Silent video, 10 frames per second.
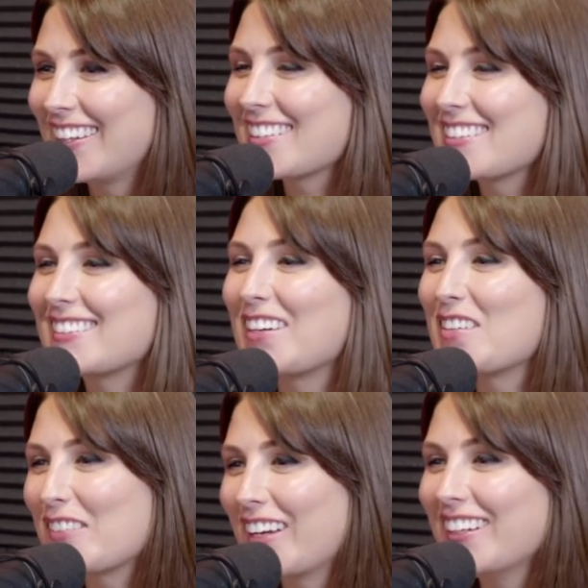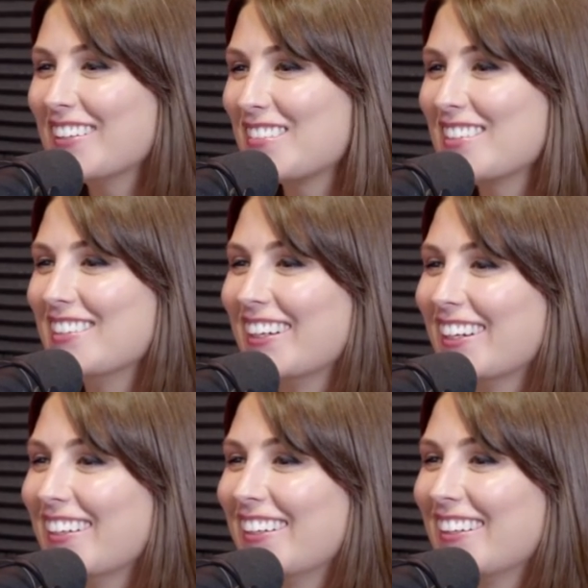That's so funny if you
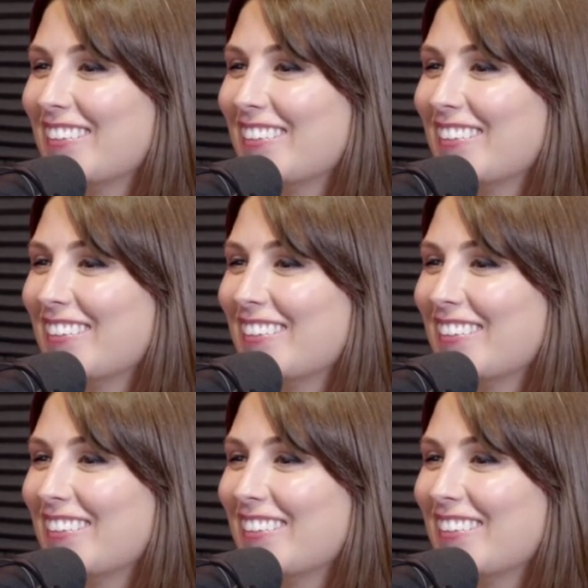did.